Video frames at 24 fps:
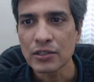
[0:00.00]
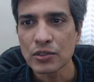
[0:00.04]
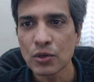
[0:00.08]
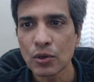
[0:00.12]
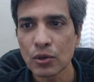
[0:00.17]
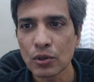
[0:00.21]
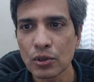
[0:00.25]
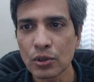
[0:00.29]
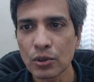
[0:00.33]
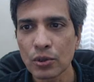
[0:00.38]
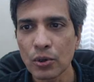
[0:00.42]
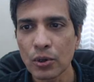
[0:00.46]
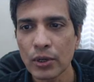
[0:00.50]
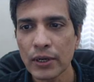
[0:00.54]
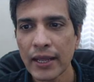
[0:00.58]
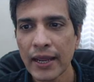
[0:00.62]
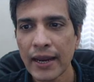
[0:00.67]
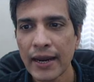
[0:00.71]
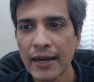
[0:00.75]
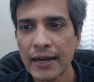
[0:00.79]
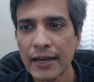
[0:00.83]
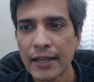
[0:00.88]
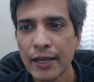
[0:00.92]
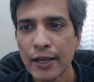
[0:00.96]
go to
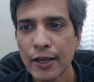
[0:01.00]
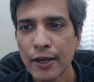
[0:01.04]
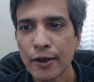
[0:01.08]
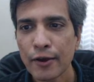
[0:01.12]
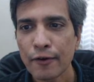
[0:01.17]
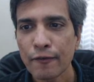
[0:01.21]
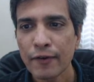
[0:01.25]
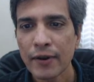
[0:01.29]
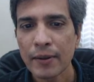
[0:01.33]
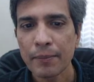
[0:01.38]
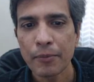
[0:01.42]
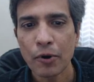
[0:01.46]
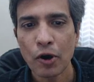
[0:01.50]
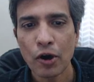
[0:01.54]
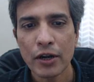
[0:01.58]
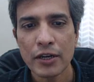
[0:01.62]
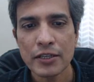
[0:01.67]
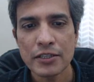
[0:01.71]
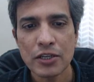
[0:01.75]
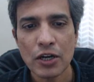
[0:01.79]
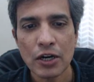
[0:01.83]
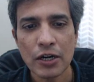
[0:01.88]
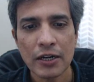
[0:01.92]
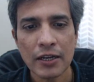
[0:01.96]
rotate flip
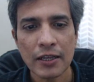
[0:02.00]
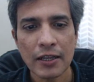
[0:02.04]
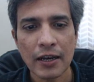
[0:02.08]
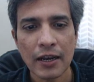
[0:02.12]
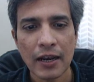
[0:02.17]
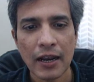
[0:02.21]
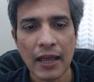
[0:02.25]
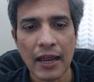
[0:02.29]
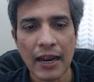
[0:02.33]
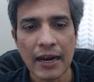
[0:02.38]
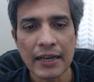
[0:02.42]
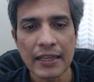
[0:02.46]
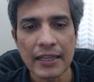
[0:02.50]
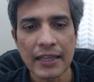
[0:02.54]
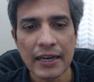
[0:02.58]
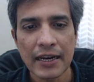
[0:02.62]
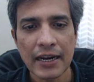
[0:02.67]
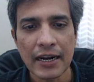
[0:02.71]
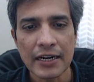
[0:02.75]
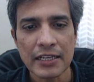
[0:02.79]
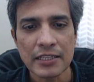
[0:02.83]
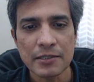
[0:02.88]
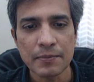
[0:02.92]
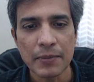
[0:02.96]
horizontal and then let us